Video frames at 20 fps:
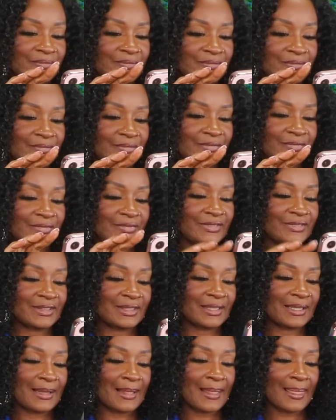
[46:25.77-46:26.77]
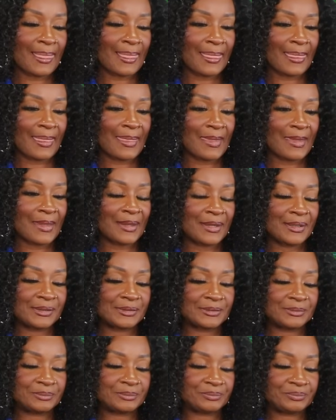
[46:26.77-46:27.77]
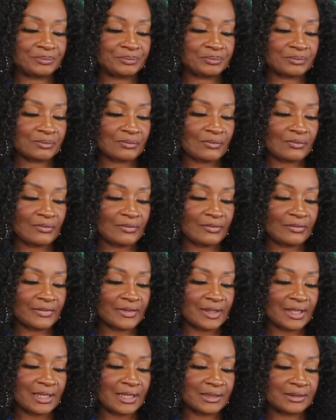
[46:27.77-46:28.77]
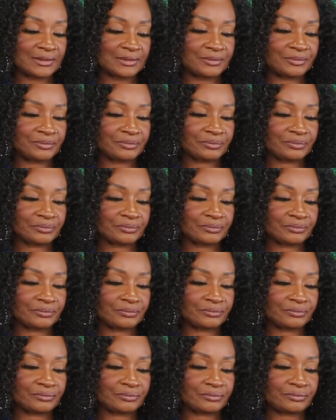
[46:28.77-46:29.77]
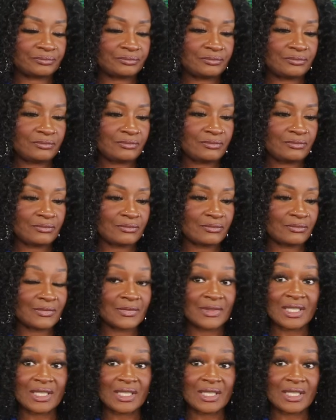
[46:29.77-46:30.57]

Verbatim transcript: Important trial going on right now that's not being covered very much by the media, so I'm going to fill you in on what's